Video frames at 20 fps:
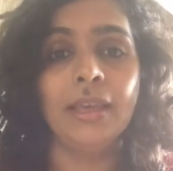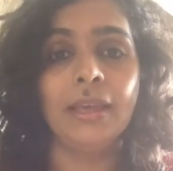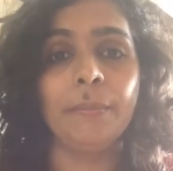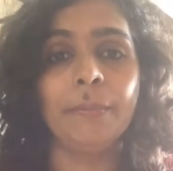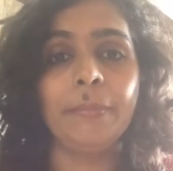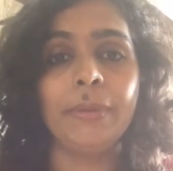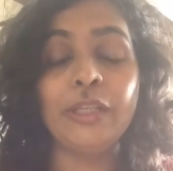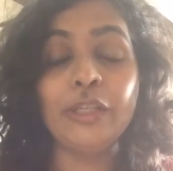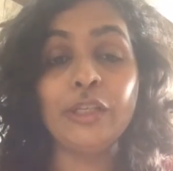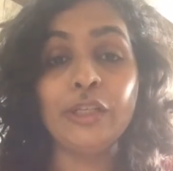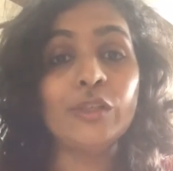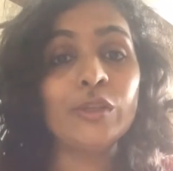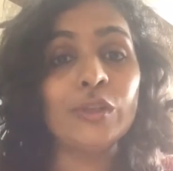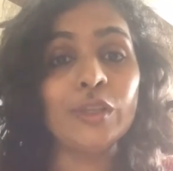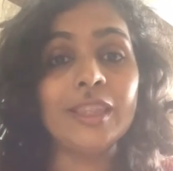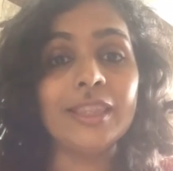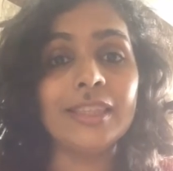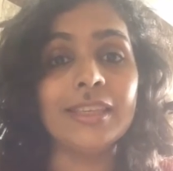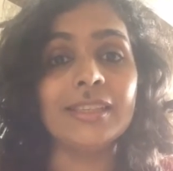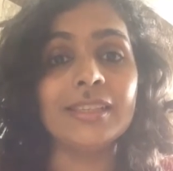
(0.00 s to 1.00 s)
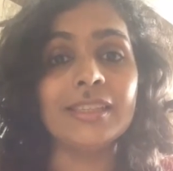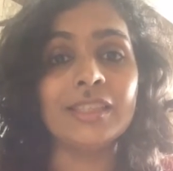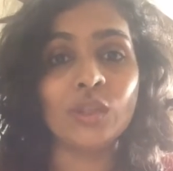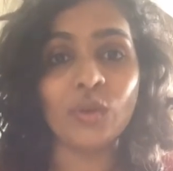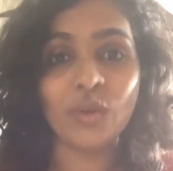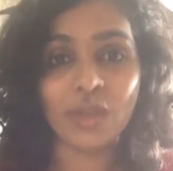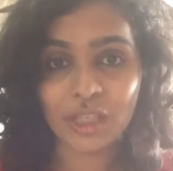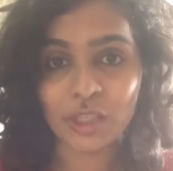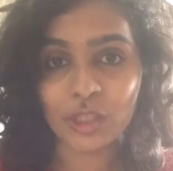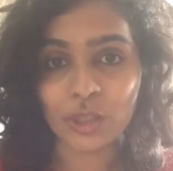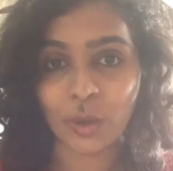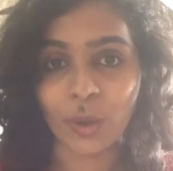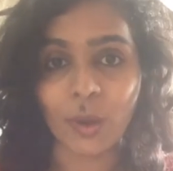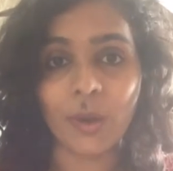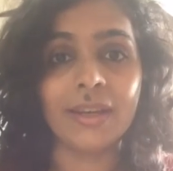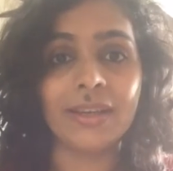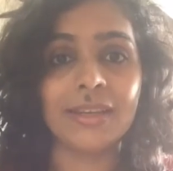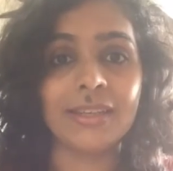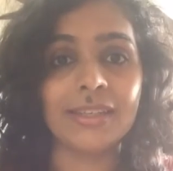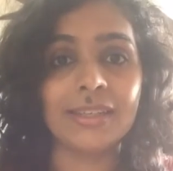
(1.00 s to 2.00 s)
But the truth is, you
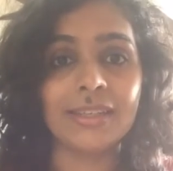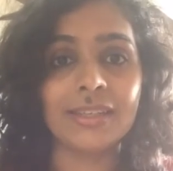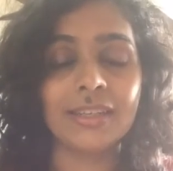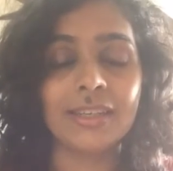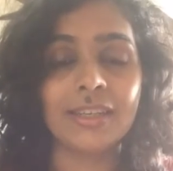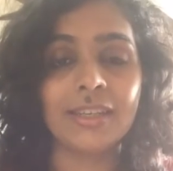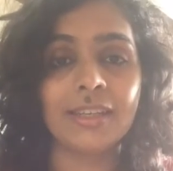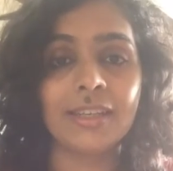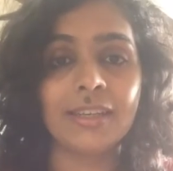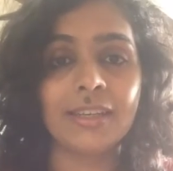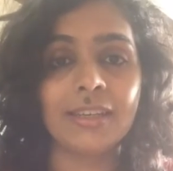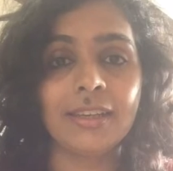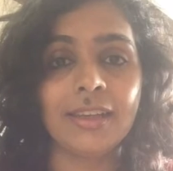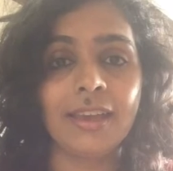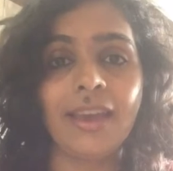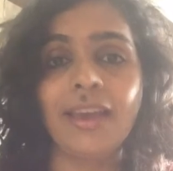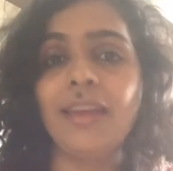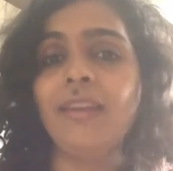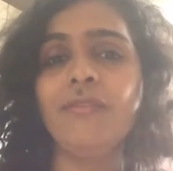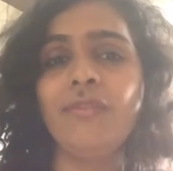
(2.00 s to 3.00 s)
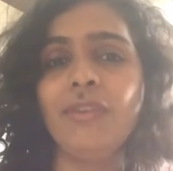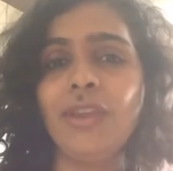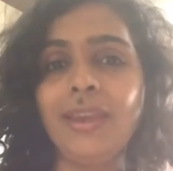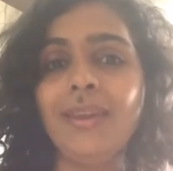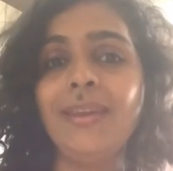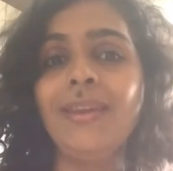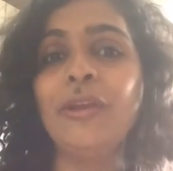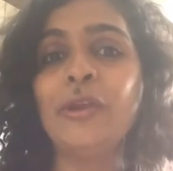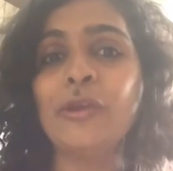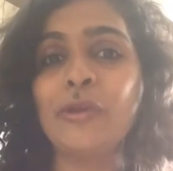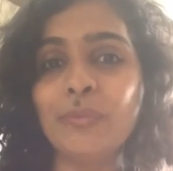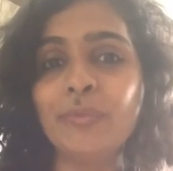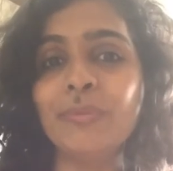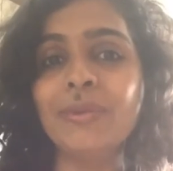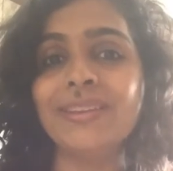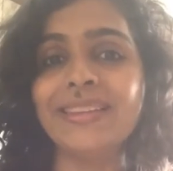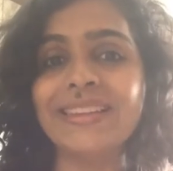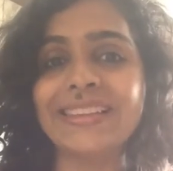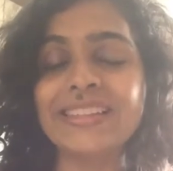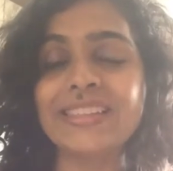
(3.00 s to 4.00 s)
enjoyed it. And we
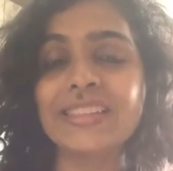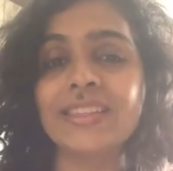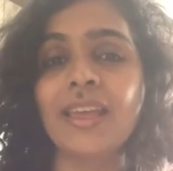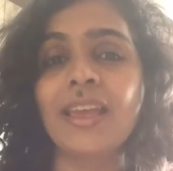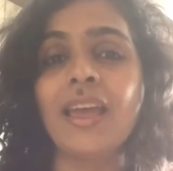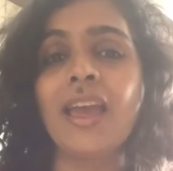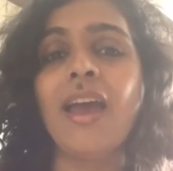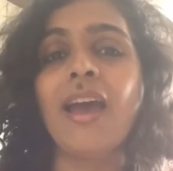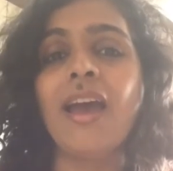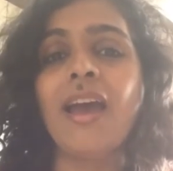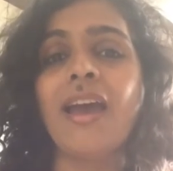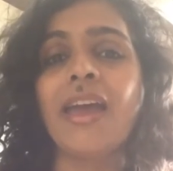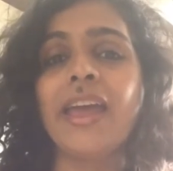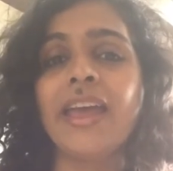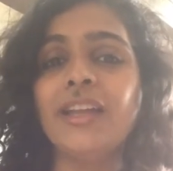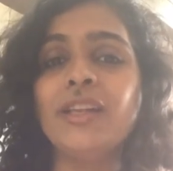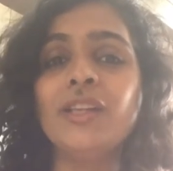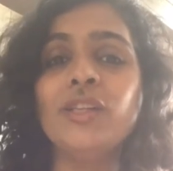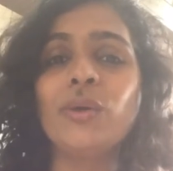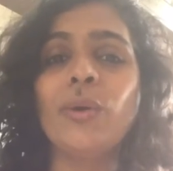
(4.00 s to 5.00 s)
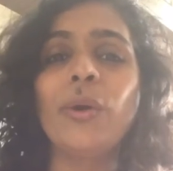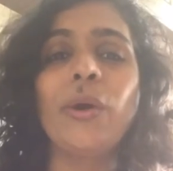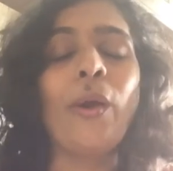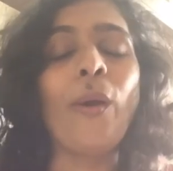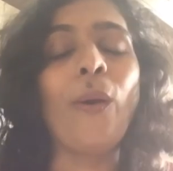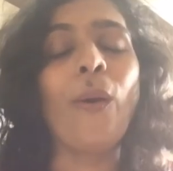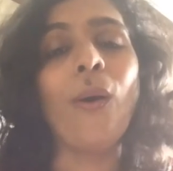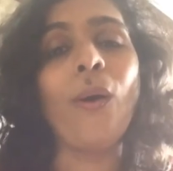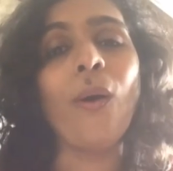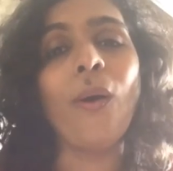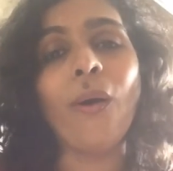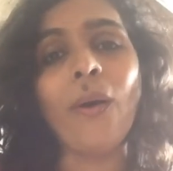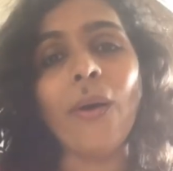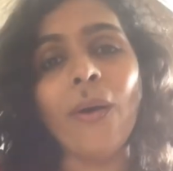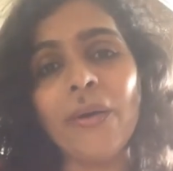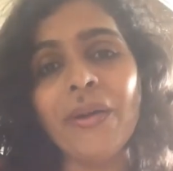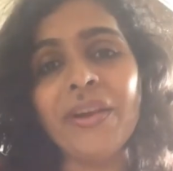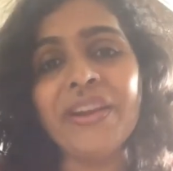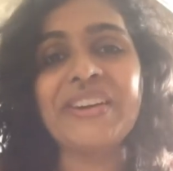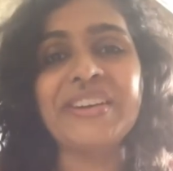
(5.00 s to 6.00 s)
humans enjoy
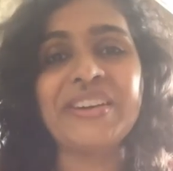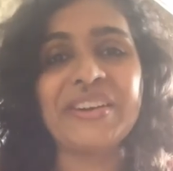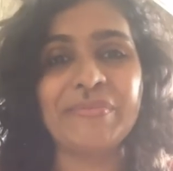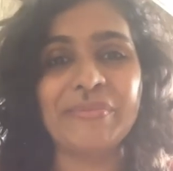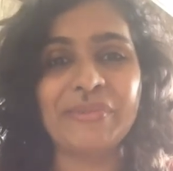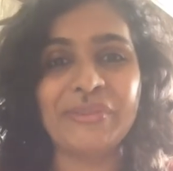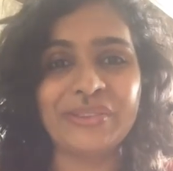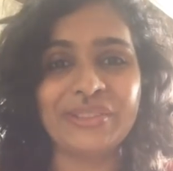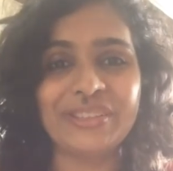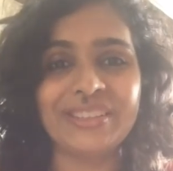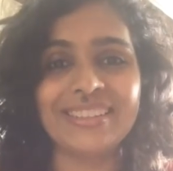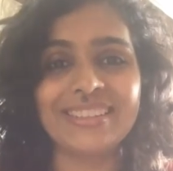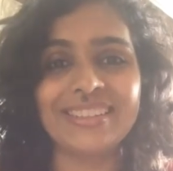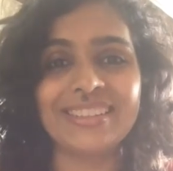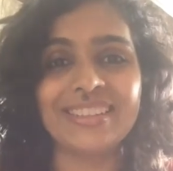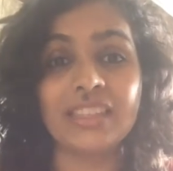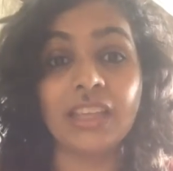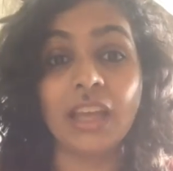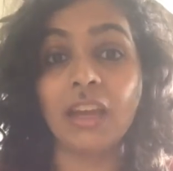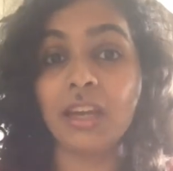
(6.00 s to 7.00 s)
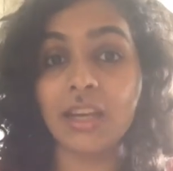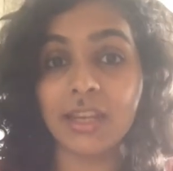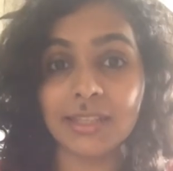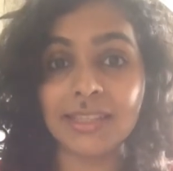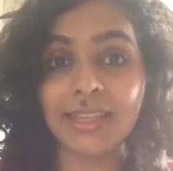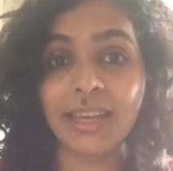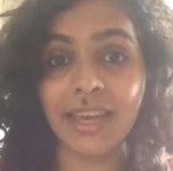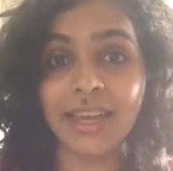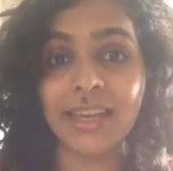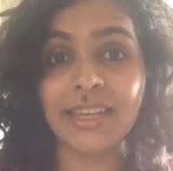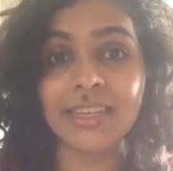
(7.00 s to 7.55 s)
all our emotions, and it is high